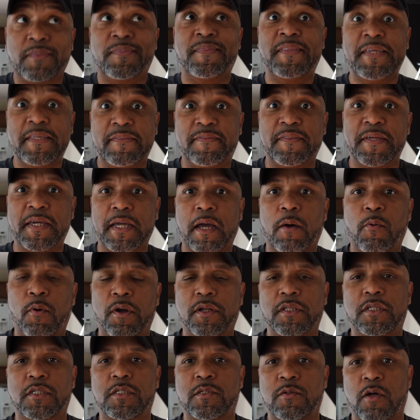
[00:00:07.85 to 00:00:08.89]
the thing I
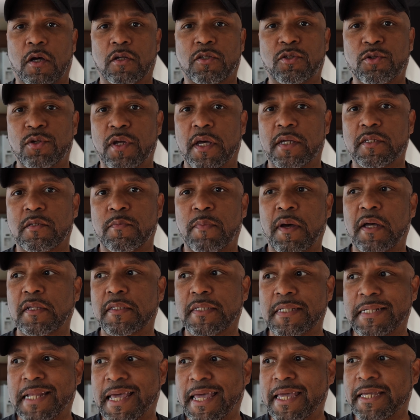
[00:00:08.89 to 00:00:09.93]
wanted to talk to you guys about
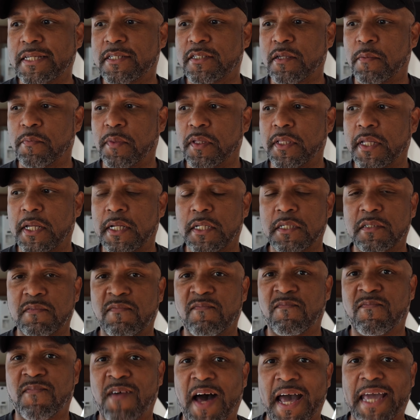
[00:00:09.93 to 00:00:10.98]
today is something that is
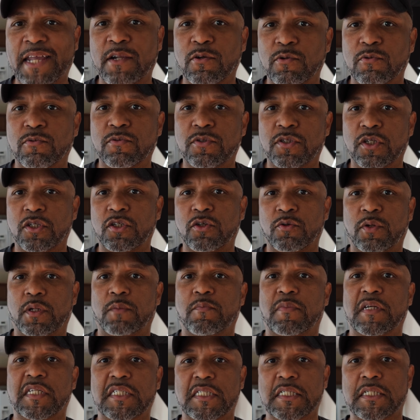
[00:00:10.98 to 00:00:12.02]
vital to
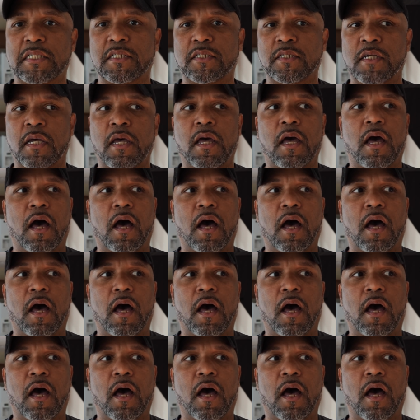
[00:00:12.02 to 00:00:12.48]
doing business.